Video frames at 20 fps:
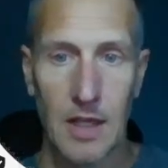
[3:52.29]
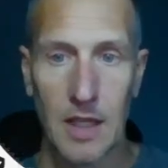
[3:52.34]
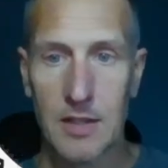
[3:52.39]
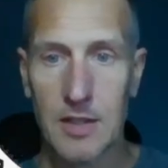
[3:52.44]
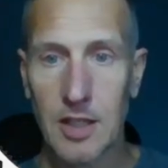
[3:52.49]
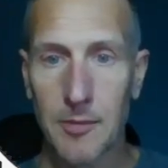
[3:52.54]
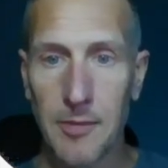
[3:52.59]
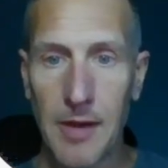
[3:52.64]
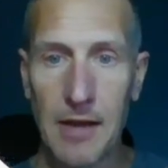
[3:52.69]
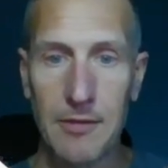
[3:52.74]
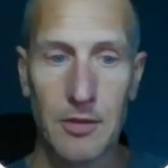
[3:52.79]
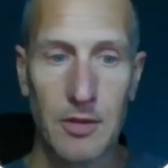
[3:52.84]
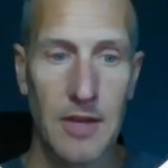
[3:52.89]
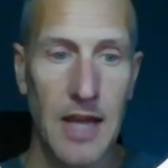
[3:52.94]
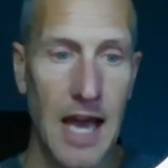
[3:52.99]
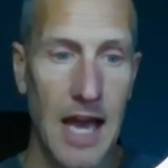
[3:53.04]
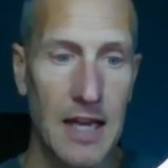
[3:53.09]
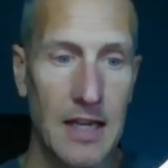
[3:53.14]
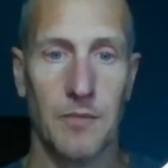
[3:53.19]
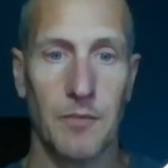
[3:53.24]
Next up after
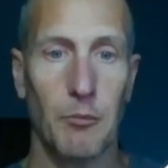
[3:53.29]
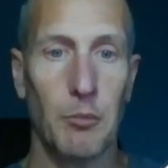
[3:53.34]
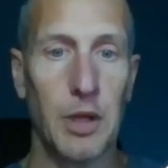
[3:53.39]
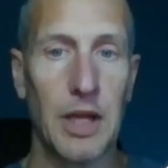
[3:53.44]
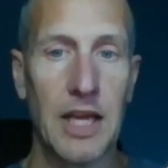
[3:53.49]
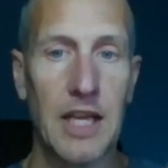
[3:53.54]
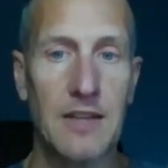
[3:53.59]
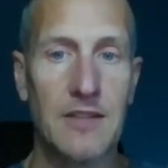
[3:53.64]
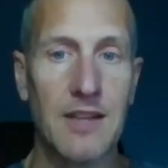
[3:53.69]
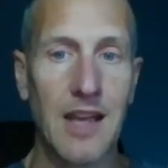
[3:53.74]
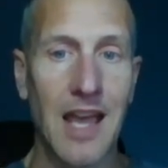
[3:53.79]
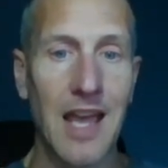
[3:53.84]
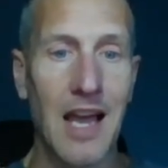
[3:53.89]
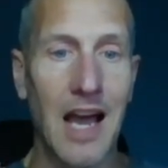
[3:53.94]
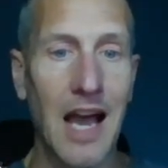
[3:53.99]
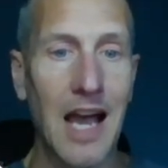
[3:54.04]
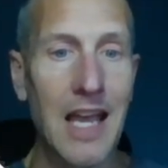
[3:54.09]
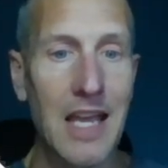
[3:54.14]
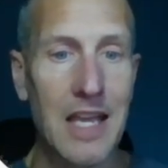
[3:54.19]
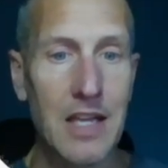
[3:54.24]
that, Blaze A
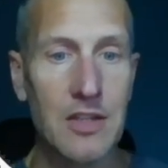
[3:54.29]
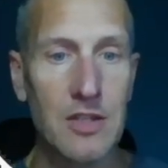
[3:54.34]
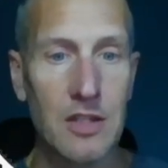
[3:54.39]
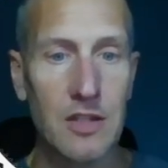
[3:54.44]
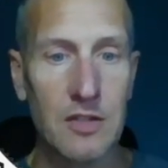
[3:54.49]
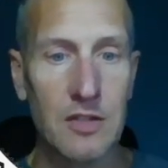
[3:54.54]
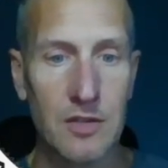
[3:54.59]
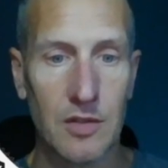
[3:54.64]
I Engine.